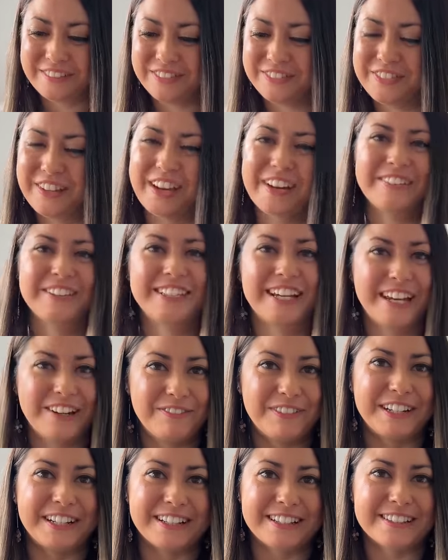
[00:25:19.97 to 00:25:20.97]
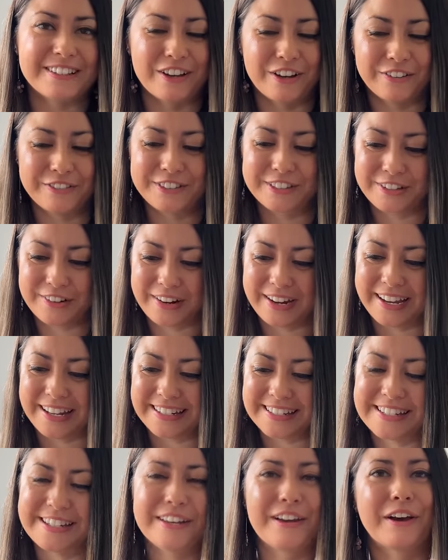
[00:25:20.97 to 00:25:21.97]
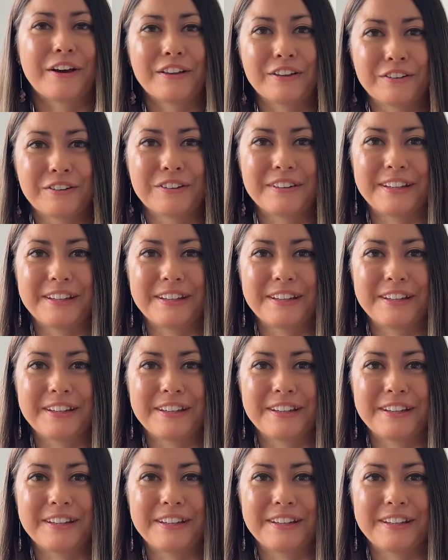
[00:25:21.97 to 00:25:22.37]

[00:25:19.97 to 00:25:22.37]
five ten minutes off screen to go through